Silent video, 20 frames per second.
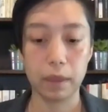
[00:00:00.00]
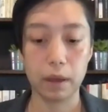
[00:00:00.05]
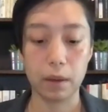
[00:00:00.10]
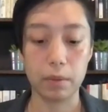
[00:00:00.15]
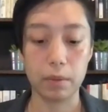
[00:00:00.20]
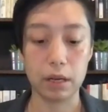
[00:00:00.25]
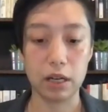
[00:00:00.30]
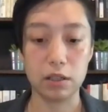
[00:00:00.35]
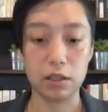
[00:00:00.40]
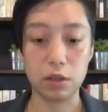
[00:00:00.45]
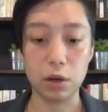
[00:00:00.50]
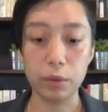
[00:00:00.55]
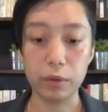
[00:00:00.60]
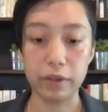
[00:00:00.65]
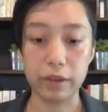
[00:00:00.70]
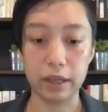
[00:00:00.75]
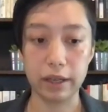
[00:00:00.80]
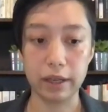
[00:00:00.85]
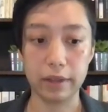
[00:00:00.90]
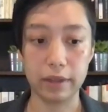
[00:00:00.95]
But I don't
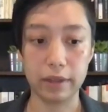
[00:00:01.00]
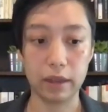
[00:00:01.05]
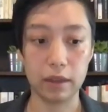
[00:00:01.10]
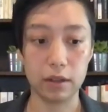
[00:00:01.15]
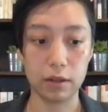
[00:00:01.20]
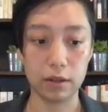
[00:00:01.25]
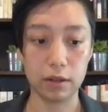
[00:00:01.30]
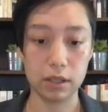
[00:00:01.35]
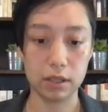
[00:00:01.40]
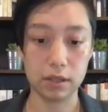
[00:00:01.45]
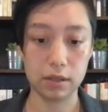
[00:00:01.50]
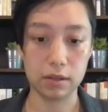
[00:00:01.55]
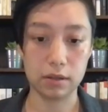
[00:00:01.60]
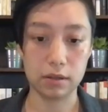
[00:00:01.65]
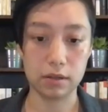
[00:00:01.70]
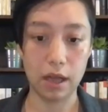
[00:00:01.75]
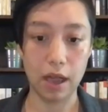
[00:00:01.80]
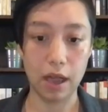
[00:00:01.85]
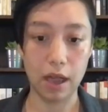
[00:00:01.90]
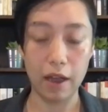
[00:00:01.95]
think that there
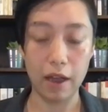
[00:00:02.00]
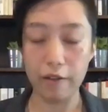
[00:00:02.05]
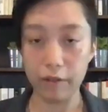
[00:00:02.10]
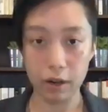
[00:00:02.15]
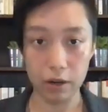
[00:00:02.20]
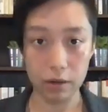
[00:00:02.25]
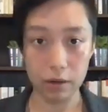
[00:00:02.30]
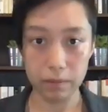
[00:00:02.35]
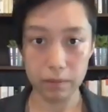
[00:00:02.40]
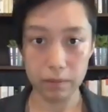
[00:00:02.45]
is ever